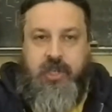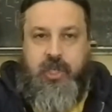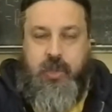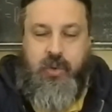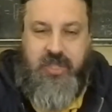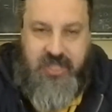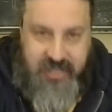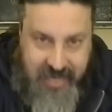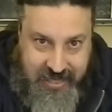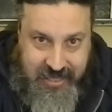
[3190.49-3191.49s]
Do you
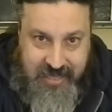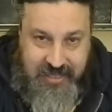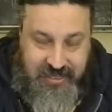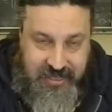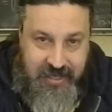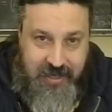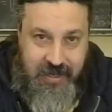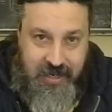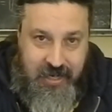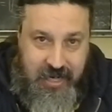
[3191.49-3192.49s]
see this
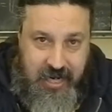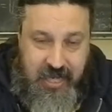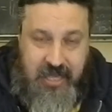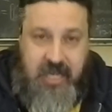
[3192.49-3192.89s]
in